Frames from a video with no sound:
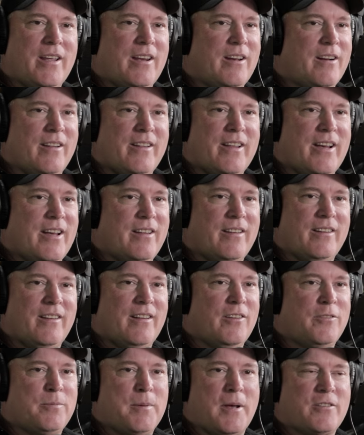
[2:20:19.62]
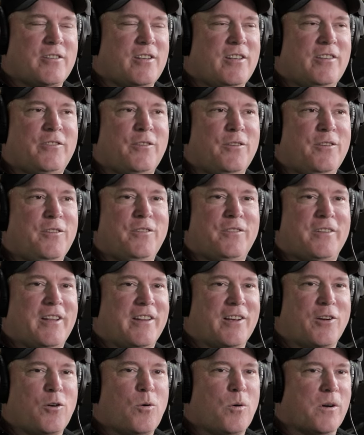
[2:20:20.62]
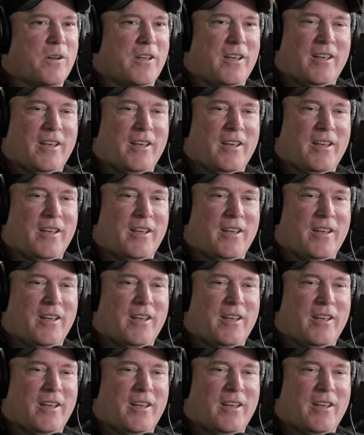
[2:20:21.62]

in on that, especially as soon as you said the corgi.